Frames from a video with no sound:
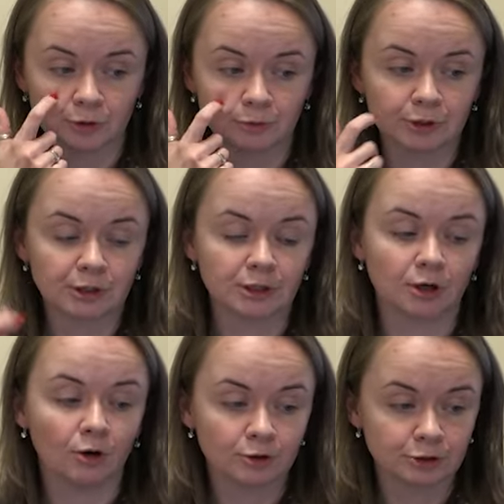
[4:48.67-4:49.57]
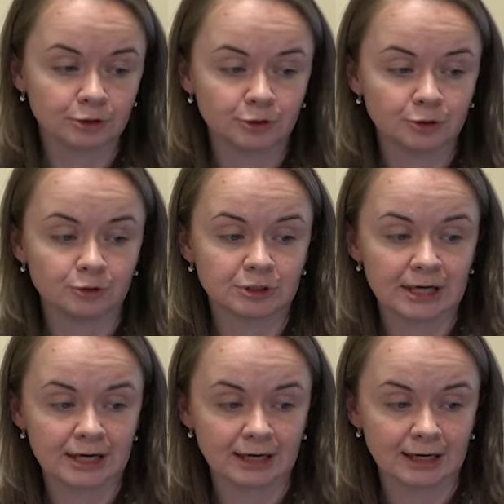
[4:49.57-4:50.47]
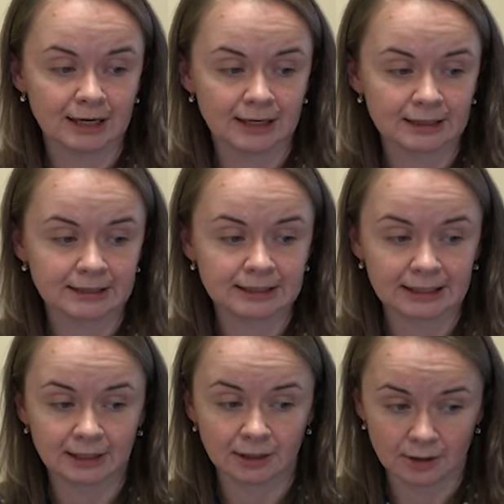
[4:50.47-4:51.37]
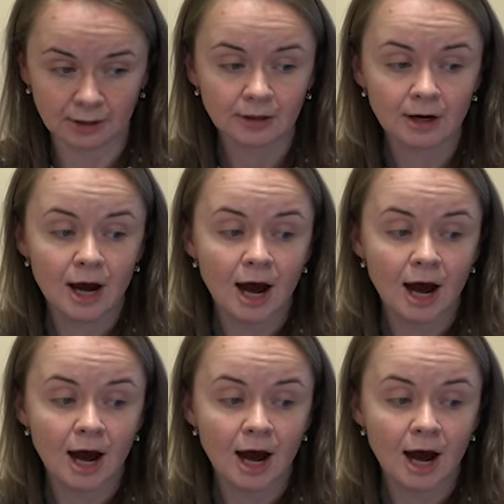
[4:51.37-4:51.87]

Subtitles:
we will also use scikit-learn,